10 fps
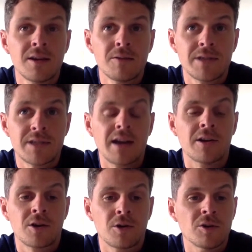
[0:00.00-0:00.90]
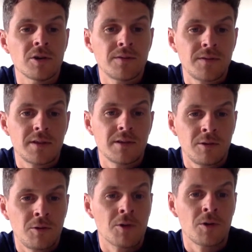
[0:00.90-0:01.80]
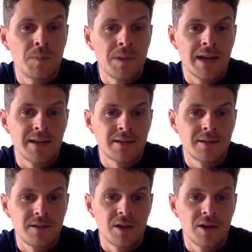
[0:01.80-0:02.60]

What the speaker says: retain a core of the group that's